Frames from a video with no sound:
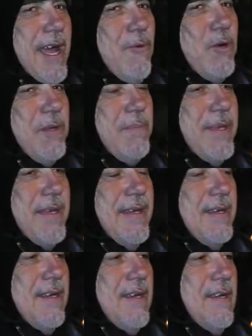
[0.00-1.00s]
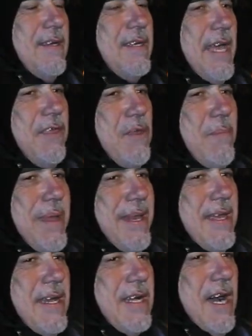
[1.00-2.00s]
wouldn't be getting the
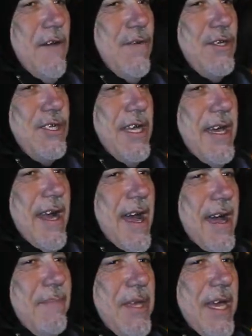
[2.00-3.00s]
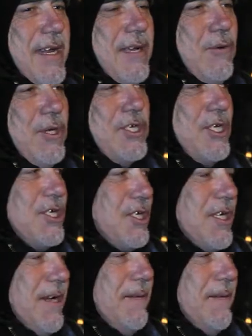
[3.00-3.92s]
media coverage that I'm getting, which is...